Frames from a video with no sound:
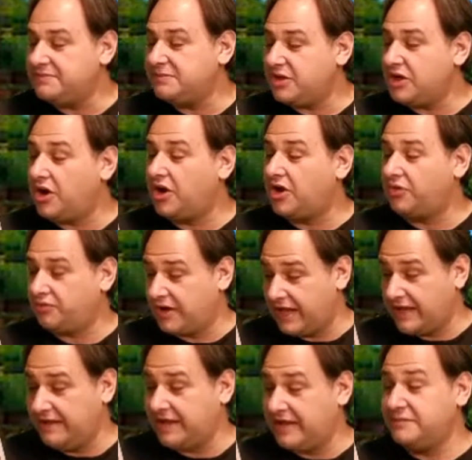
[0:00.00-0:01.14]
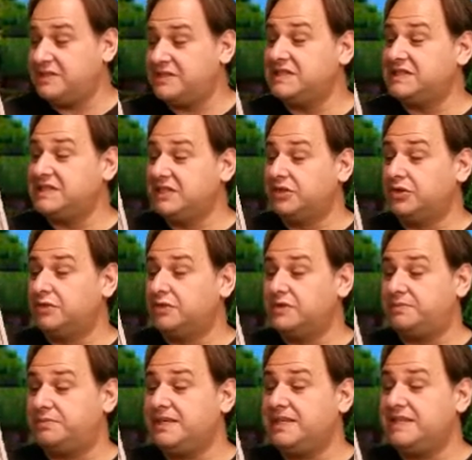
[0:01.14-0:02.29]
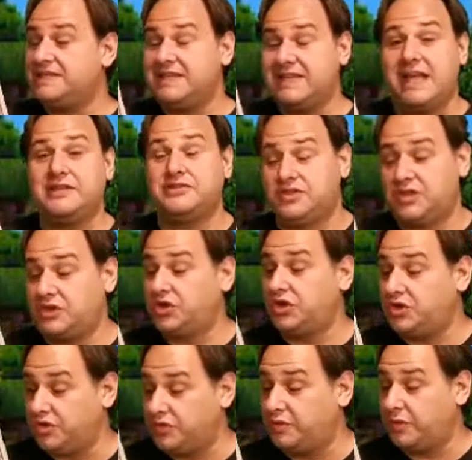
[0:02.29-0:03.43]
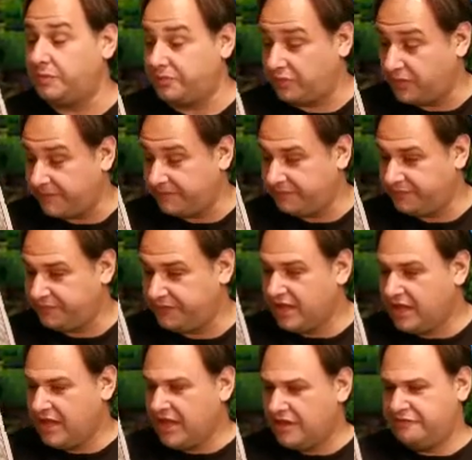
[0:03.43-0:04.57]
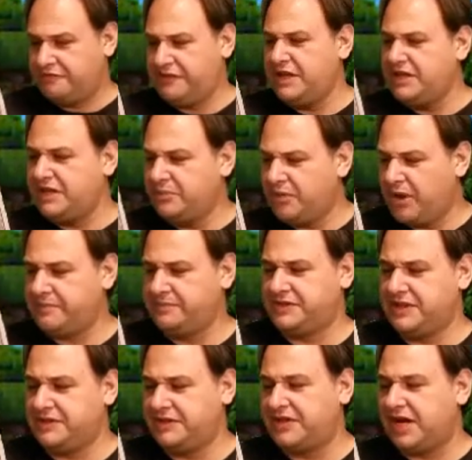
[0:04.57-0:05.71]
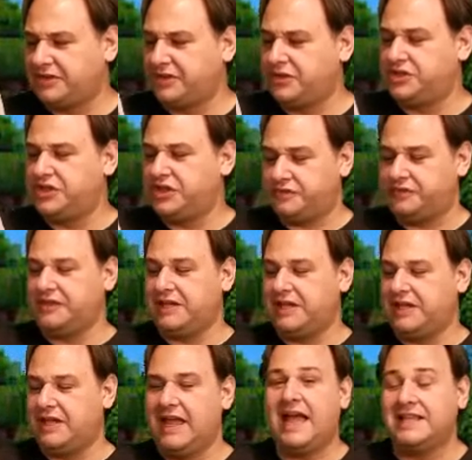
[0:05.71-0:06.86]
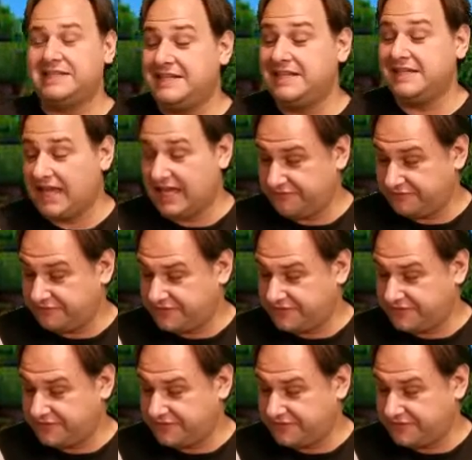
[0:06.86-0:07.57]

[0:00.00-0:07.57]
be all right, and Mrs. Little was pleased to get such a good report. "Feed him up," said the doctor cheerfully, as he left.